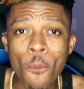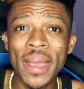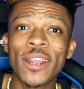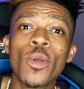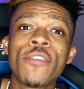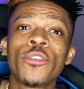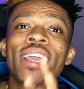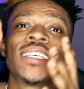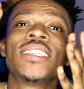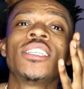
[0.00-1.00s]
Oh, by the way, if you
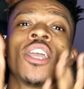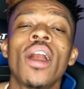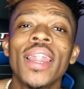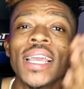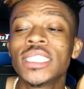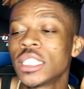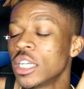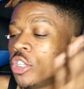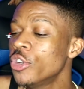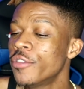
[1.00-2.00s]
guys in college,
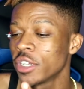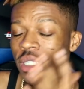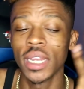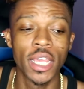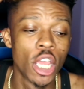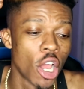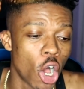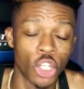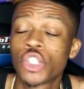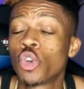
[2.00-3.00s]
university,
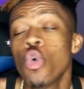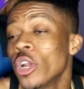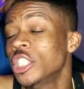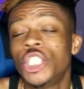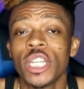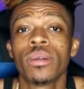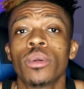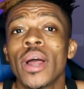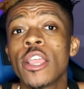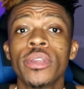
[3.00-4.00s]
or school in
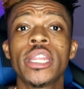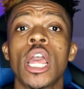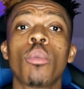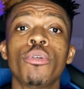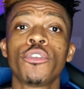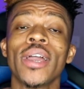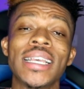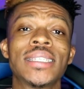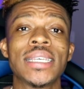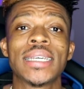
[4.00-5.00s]
general, and you need help with your
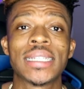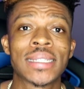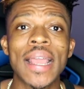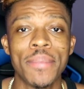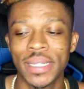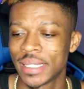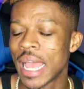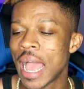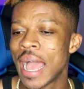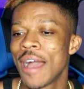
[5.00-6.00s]
essays and assignments, I
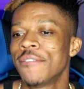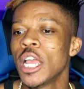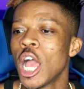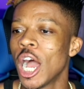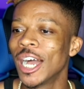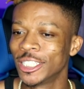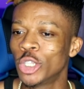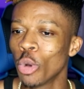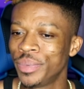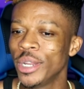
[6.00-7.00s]
have a
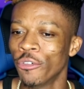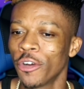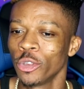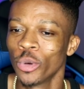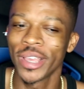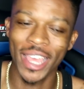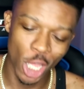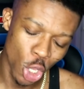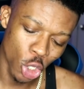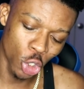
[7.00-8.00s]
dope deal for you, okay?